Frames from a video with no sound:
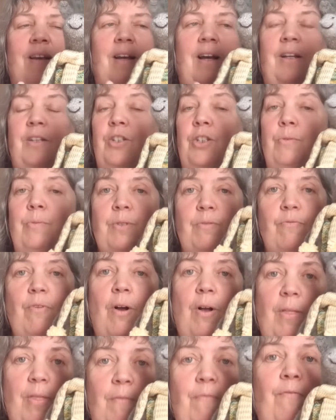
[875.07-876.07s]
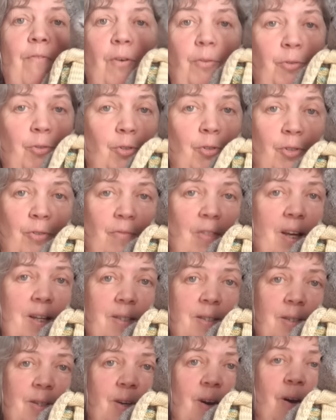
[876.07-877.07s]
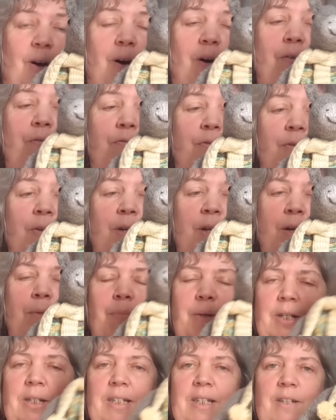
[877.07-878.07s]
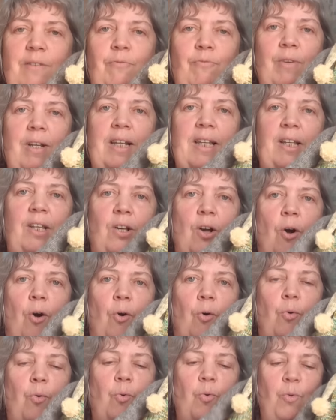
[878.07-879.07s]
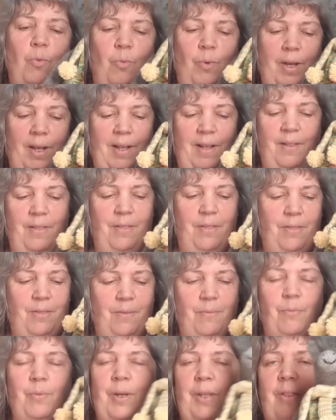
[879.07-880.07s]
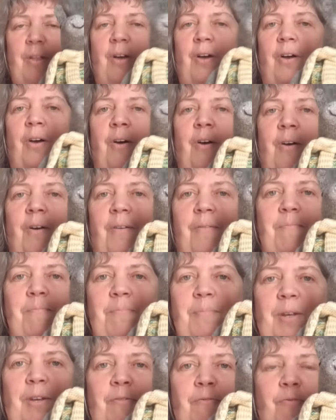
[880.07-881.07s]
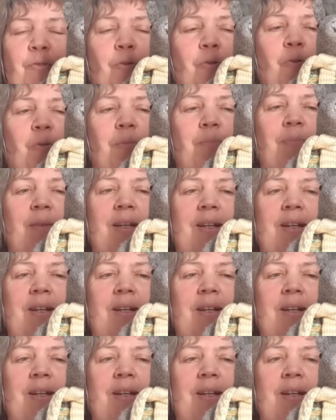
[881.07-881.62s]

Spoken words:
And she was rather fond of that scarf, but it didn't really go with her pinafore.